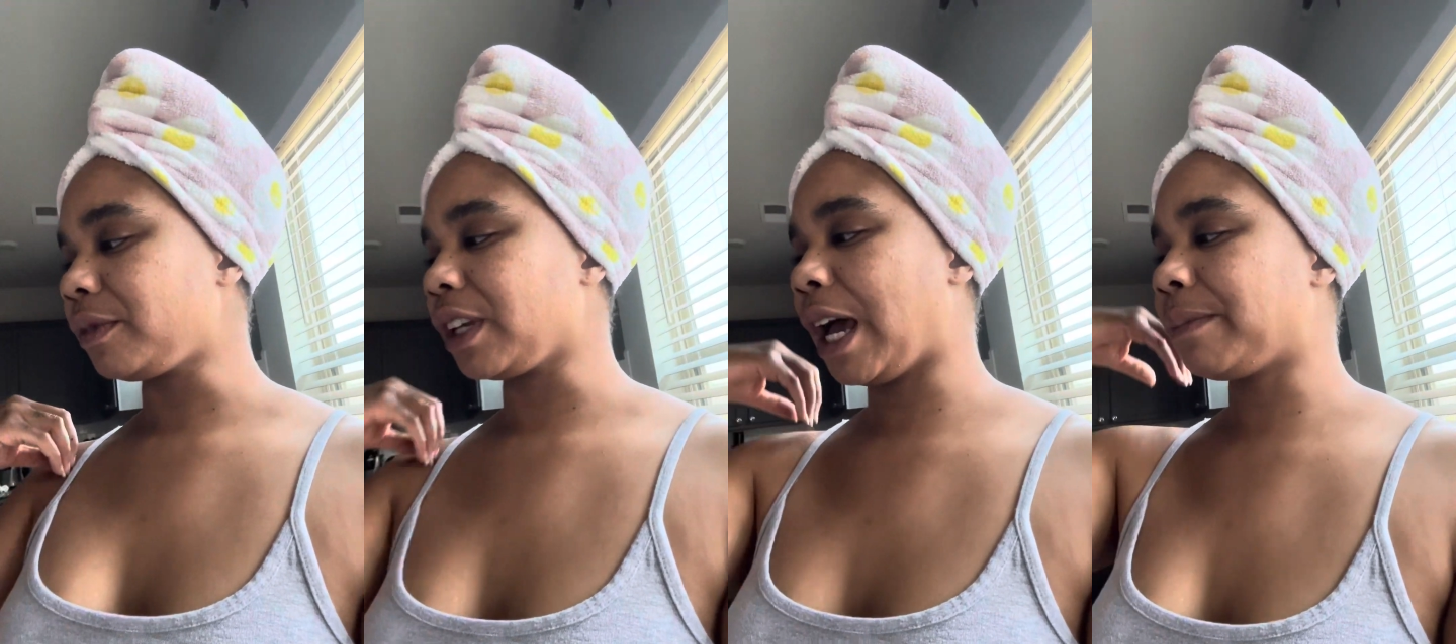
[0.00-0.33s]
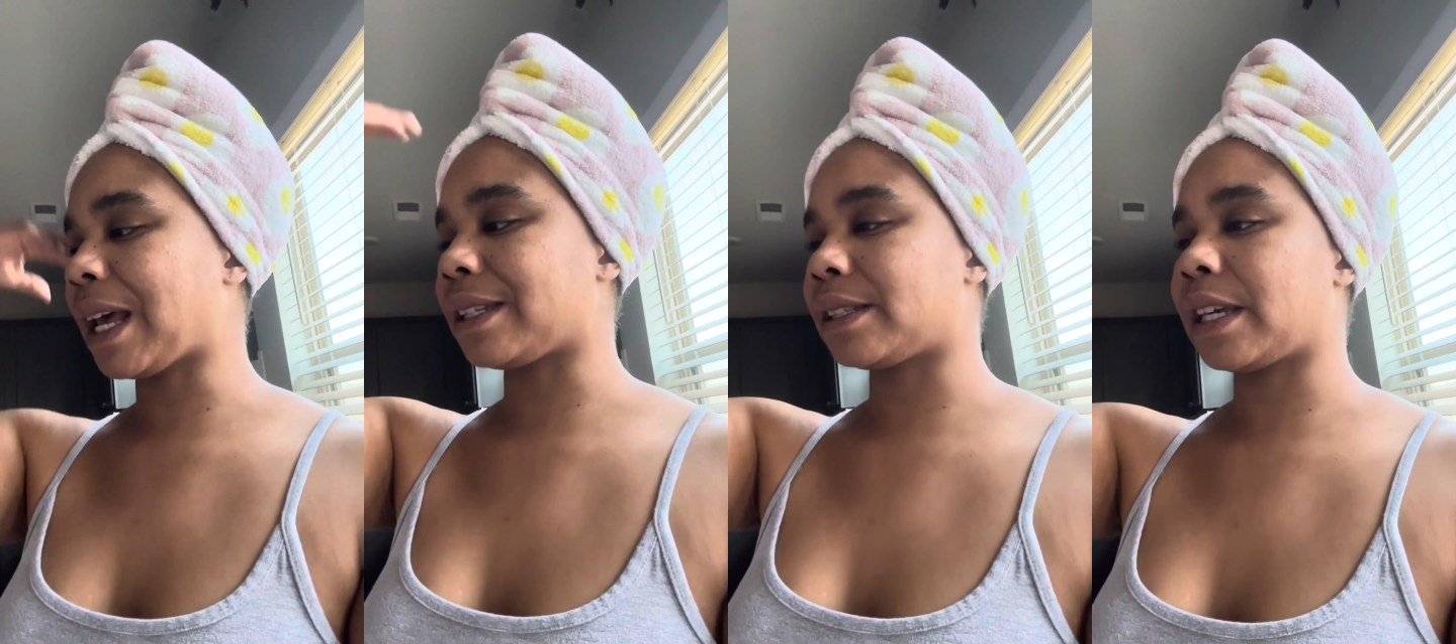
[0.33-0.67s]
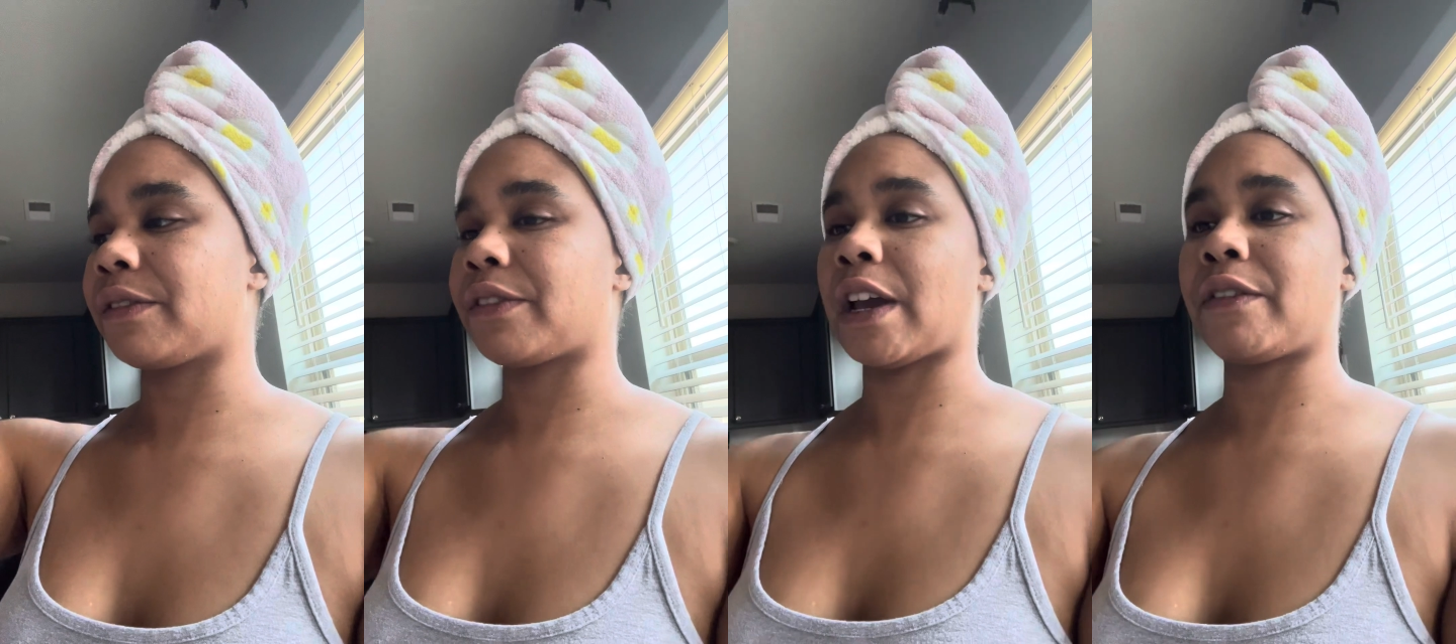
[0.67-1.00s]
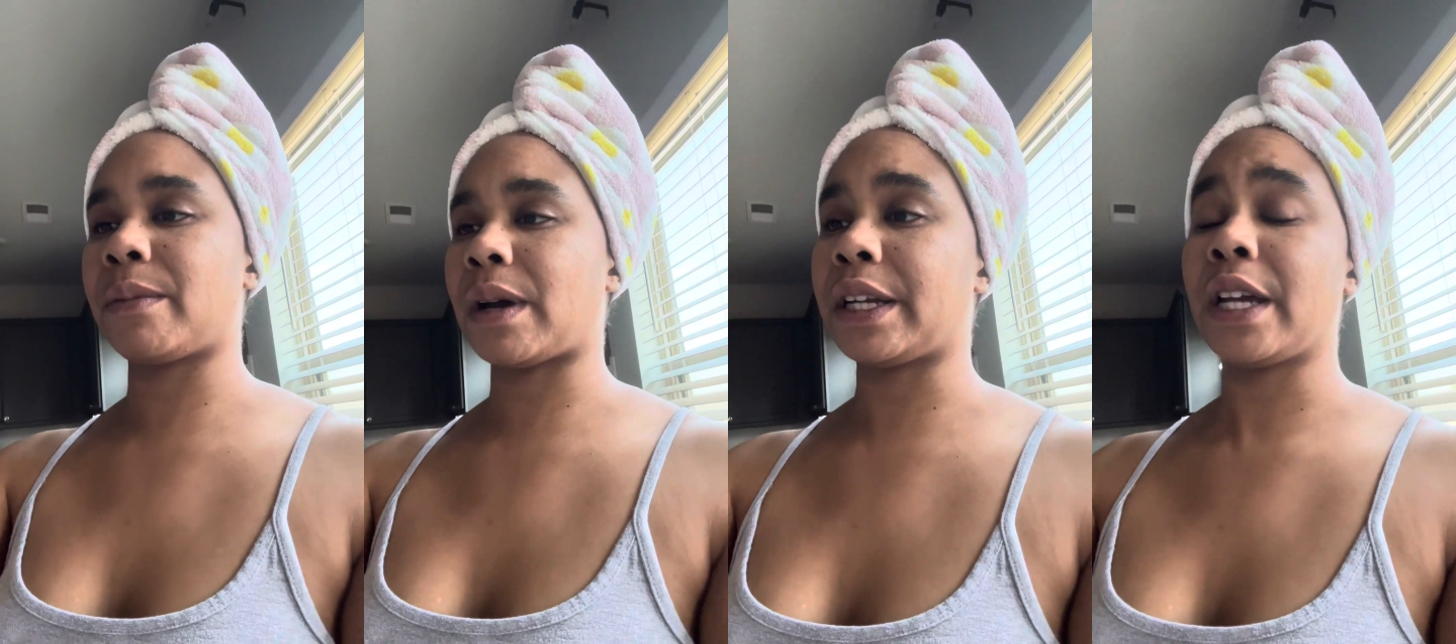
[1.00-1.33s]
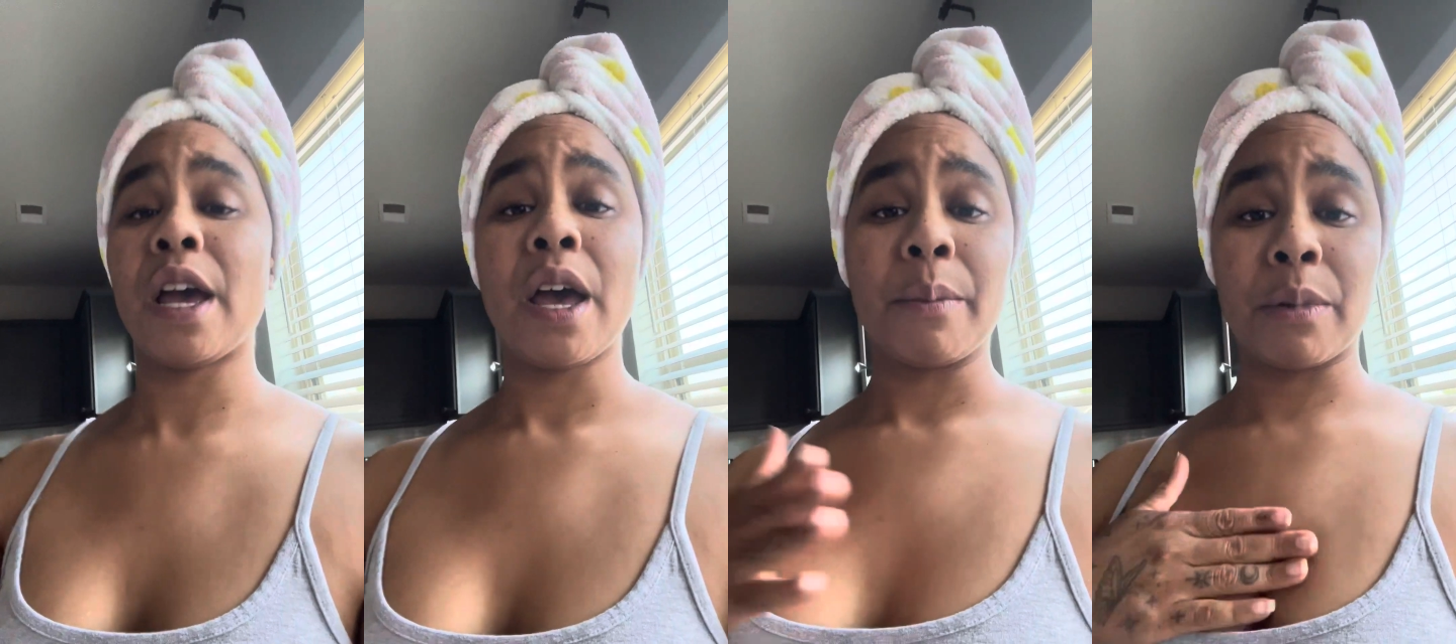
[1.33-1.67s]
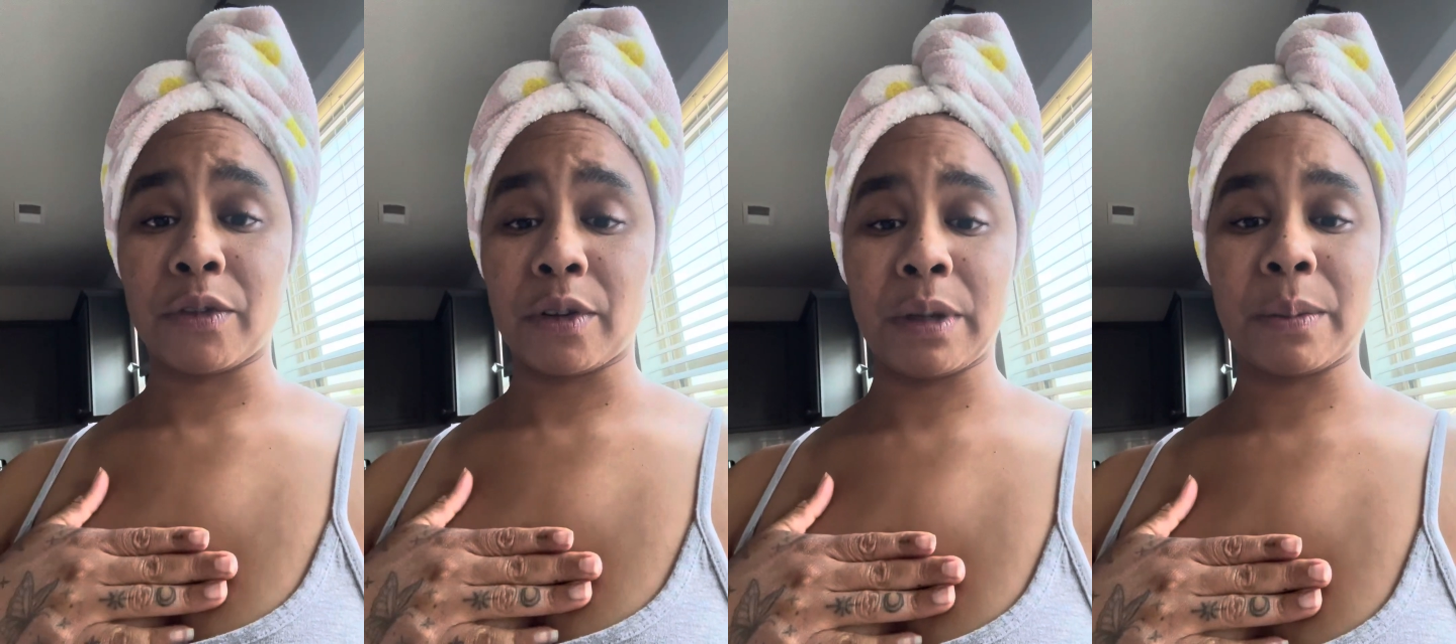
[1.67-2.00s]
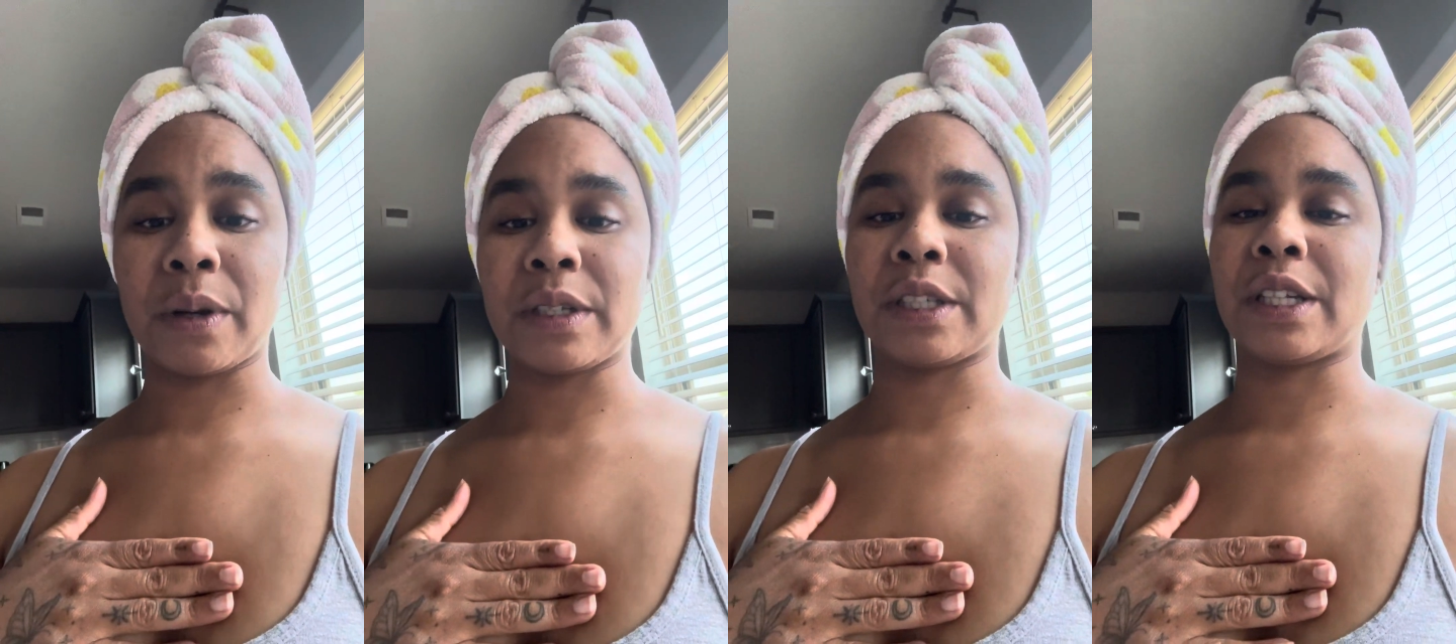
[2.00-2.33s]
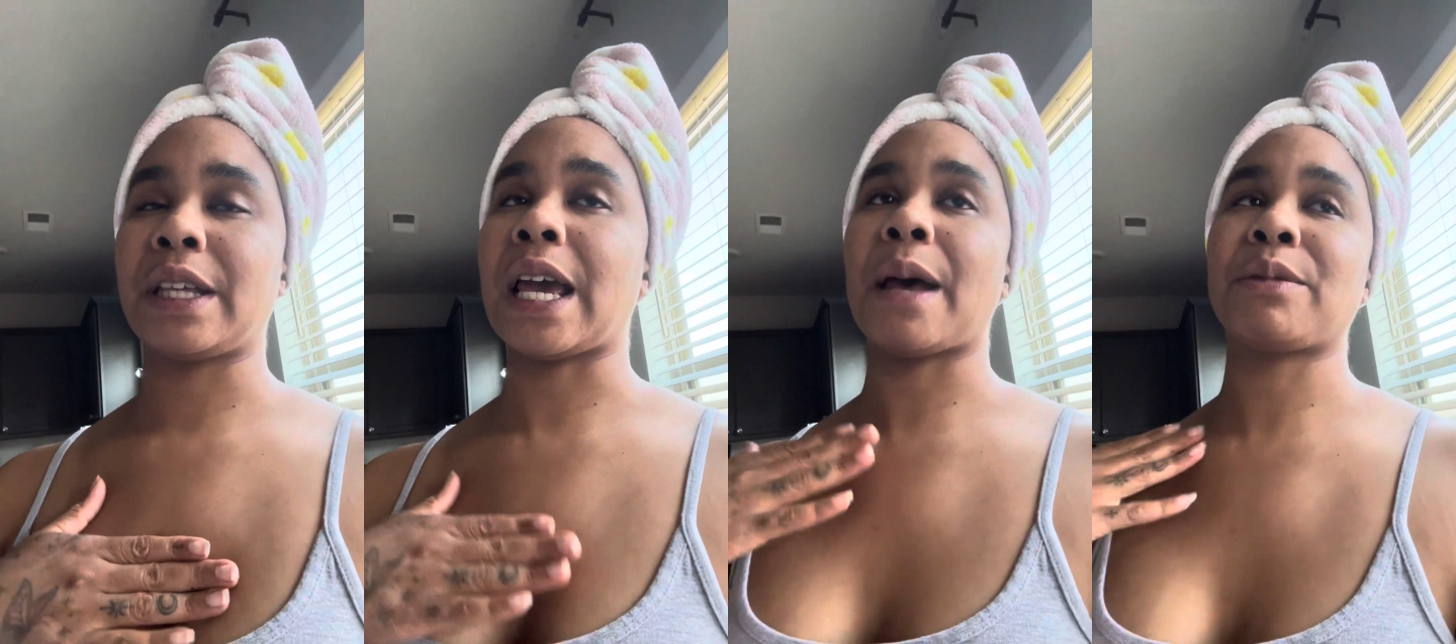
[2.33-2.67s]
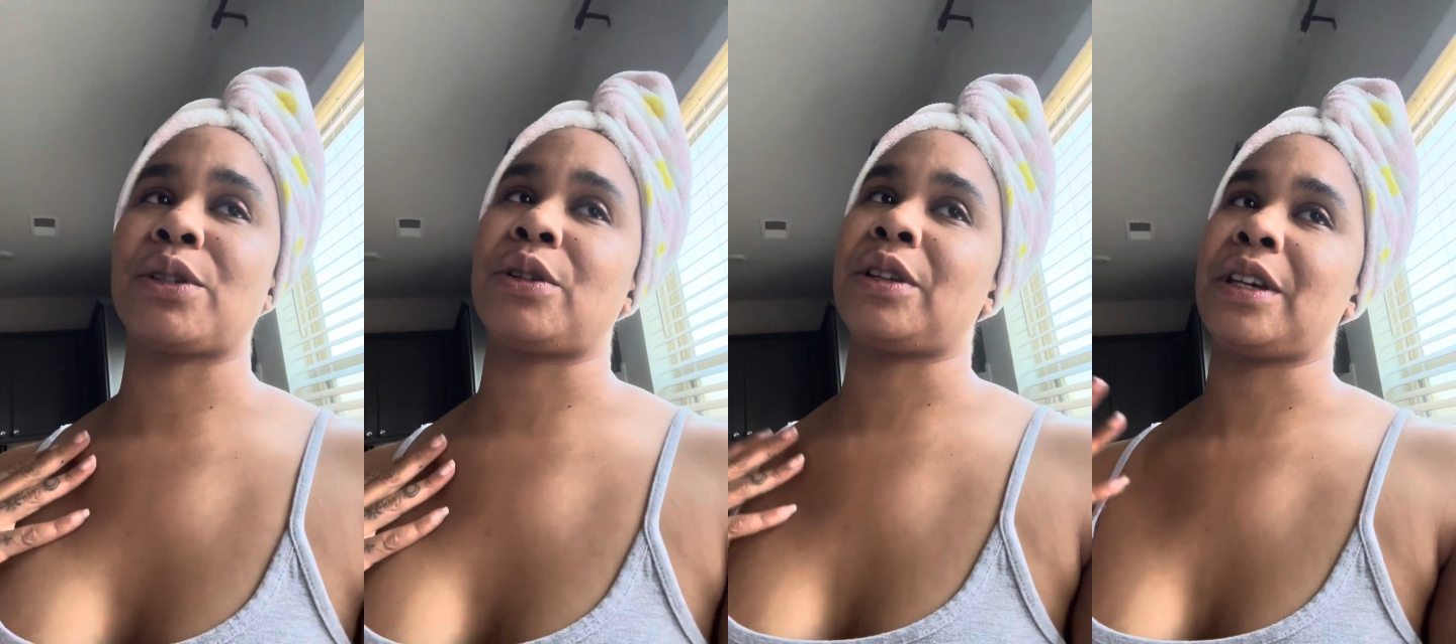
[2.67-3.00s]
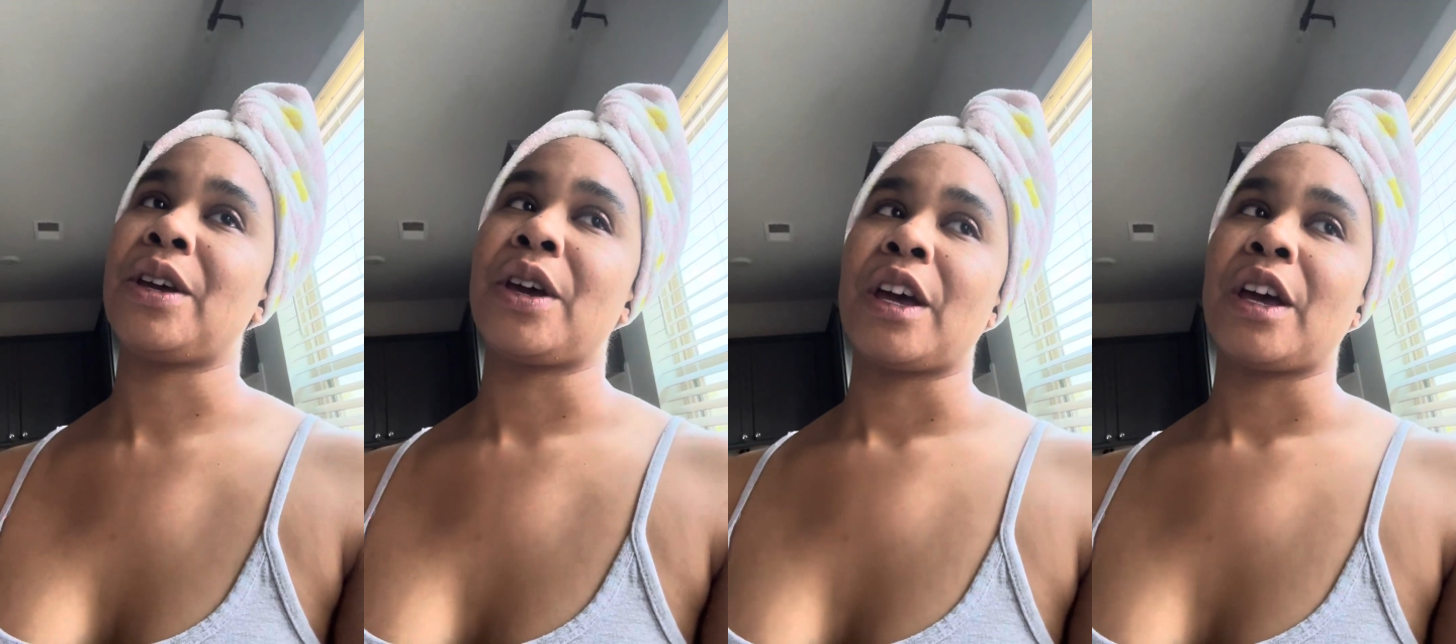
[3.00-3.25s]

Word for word: I'm not saying for everybody, but for me personally, absolutely.